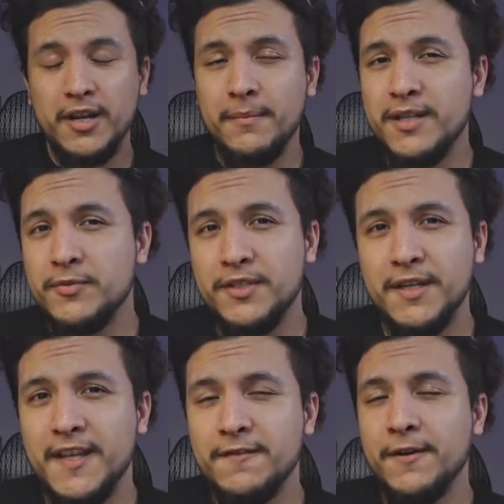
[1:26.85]
I commence with
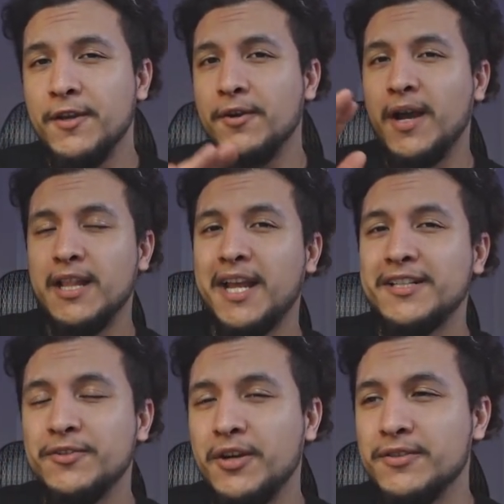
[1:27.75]
today's video, I'd like
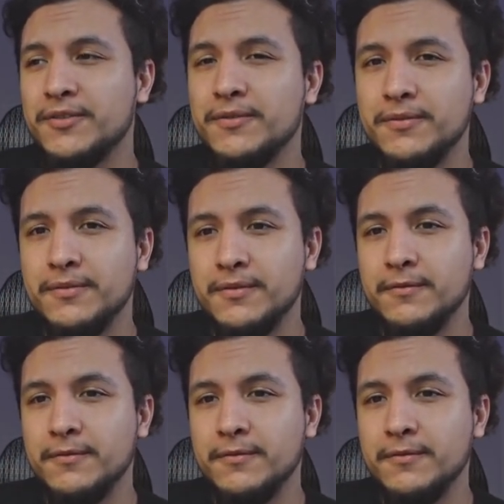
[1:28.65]
to also